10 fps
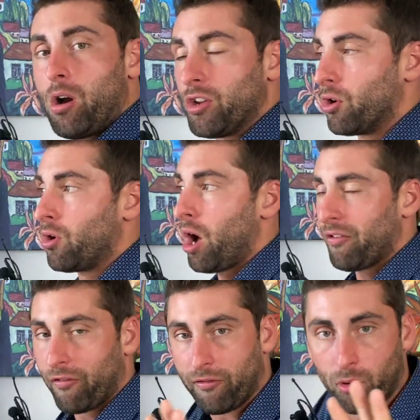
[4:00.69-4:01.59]
You're not
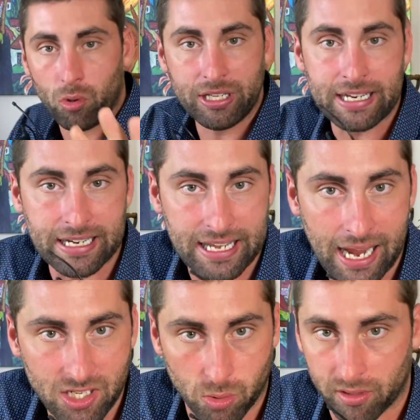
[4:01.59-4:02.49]
fully
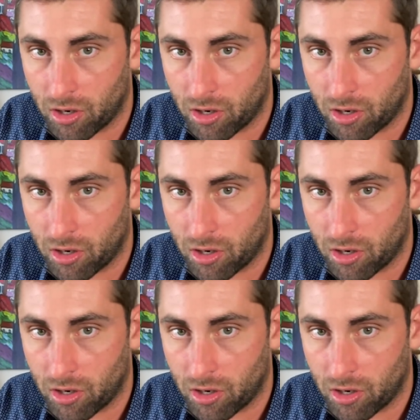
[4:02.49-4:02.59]
engaged with her.